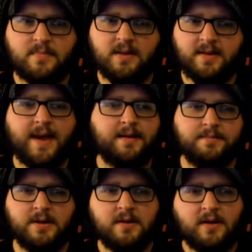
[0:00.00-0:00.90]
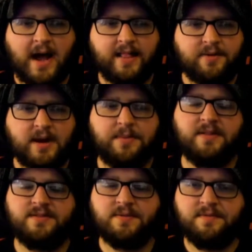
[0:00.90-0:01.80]
yeah, highly recommend
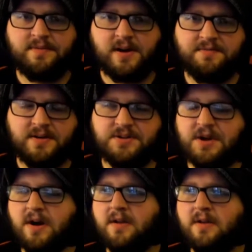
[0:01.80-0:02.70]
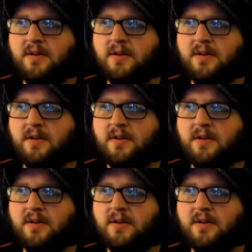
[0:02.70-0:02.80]
this one. Very fun chart.